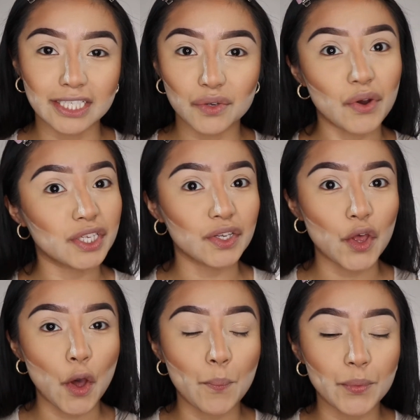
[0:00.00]
it's going to
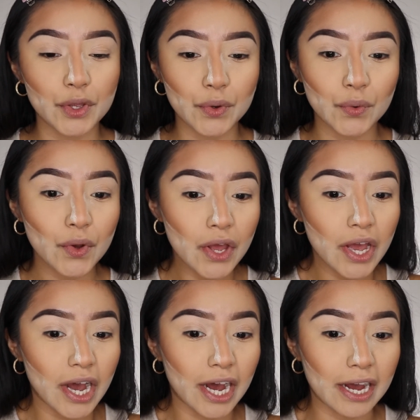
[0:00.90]
help you
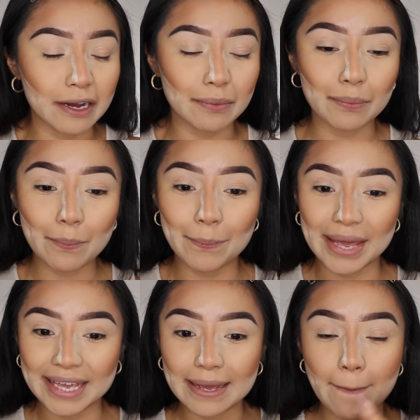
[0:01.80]

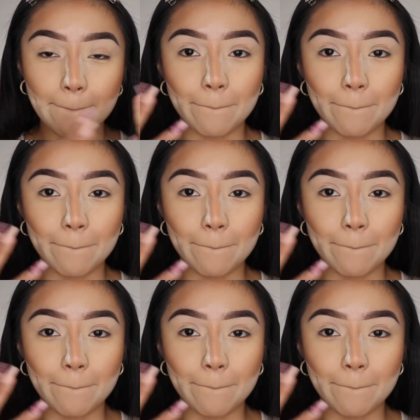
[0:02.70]
bake